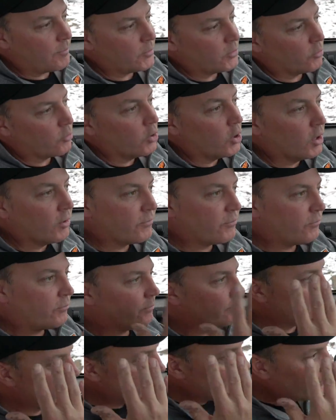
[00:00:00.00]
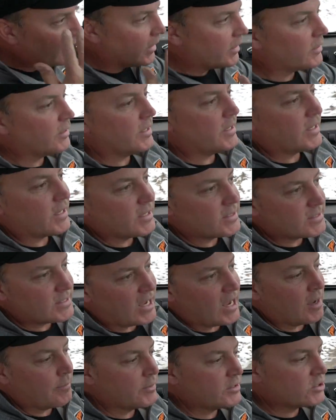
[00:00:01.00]
up on the roof, likely to get
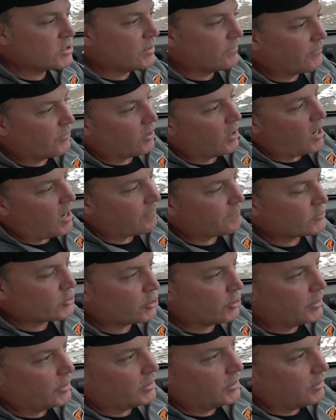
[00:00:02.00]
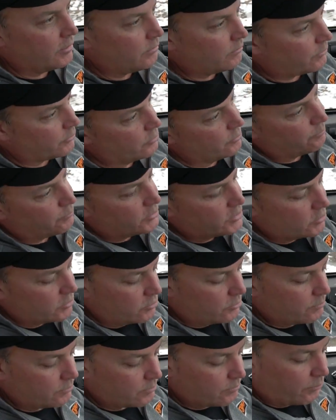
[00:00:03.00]
damaged if you're off trailing through
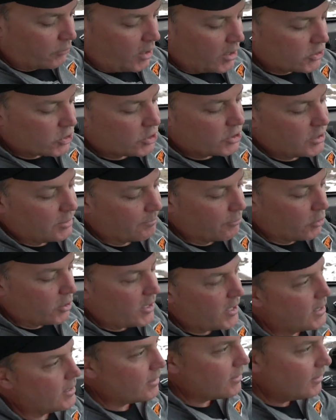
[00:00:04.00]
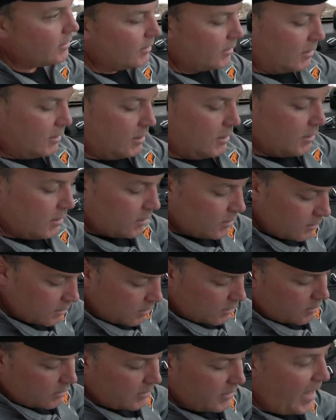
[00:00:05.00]
brush and debris.
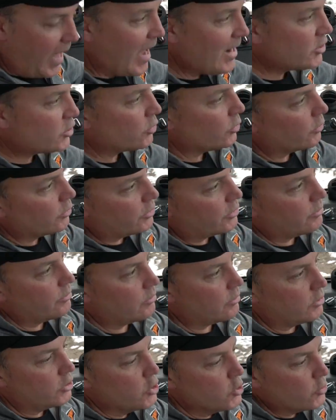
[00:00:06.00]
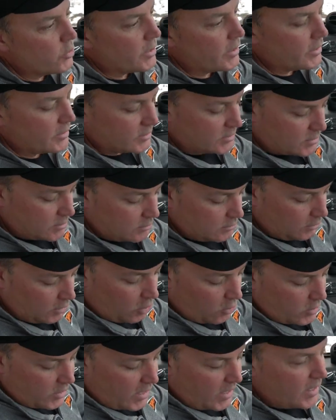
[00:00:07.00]
The actual unit is
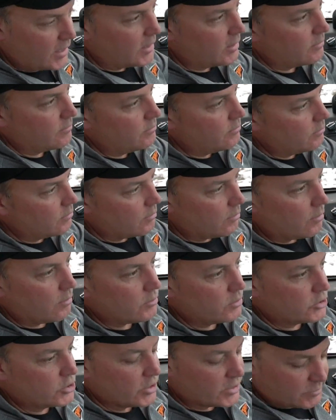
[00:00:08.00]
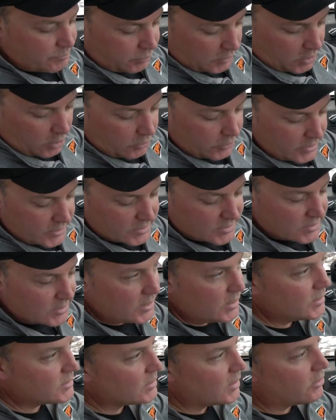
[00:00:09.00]
located just below these
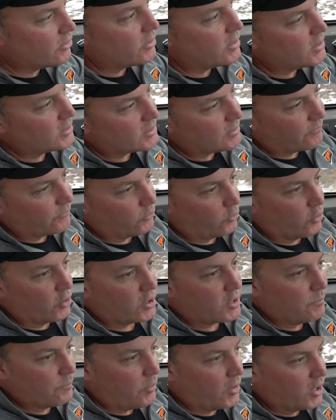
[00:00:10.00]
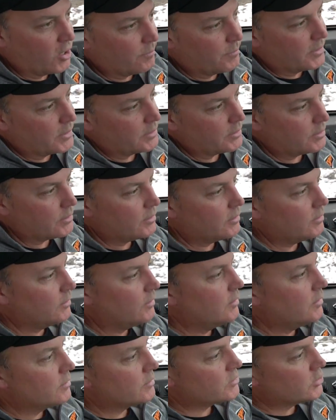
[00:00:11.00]
seats underneath the floor compartment.
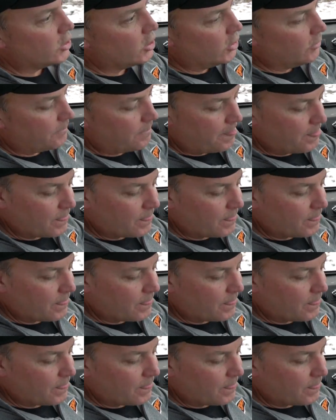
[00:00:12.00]
So